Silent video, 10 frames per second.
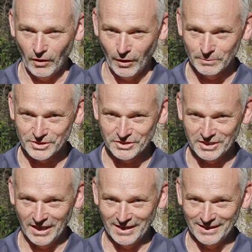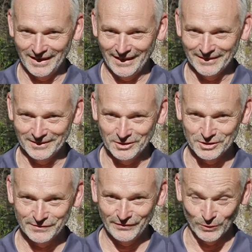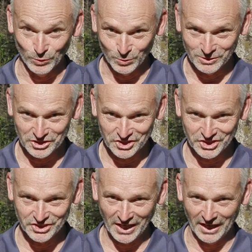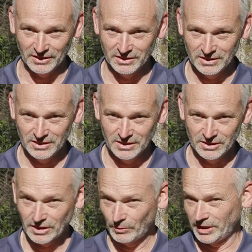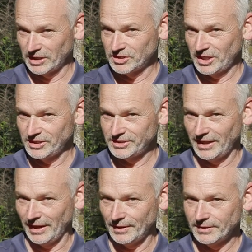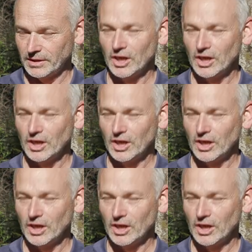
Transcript: I'm standing out in this full sun so we can test out